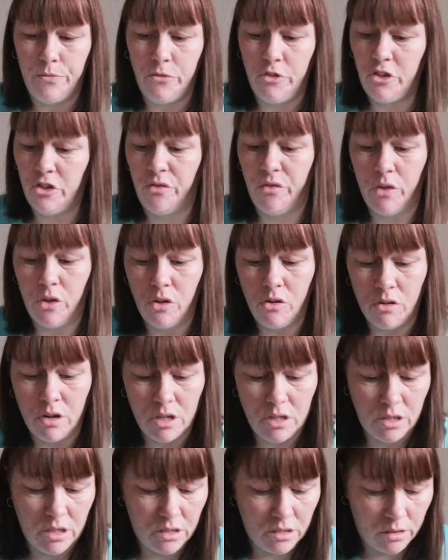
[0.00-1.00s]
just full
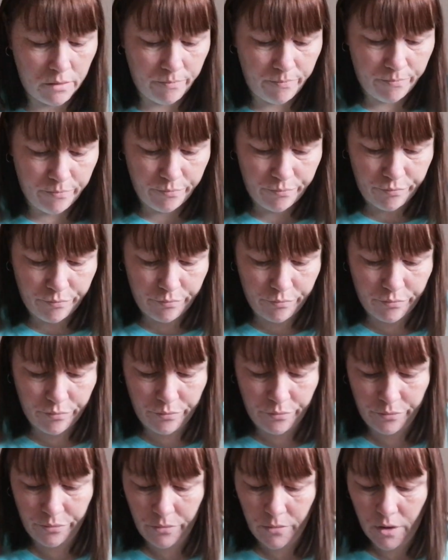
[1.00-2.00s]
crosses.
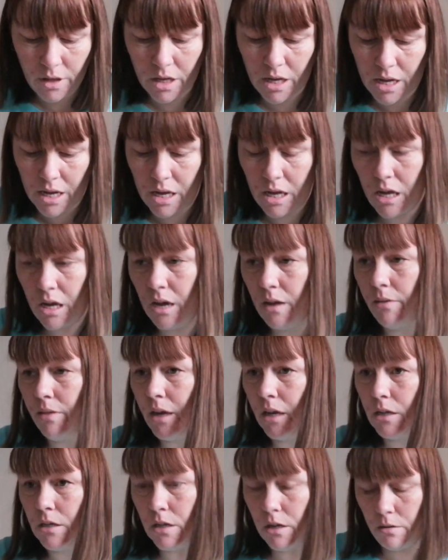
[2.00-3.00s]
Cat hair,
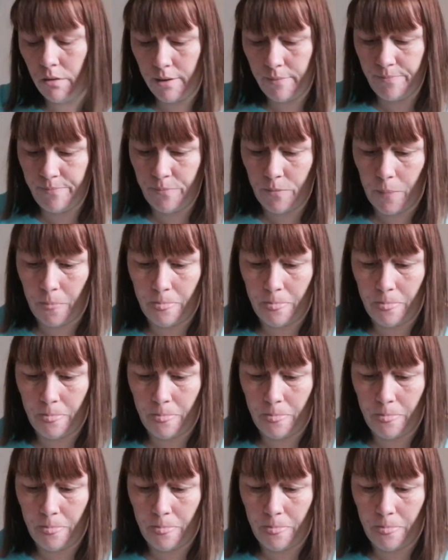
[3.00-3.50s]
thanks Luna.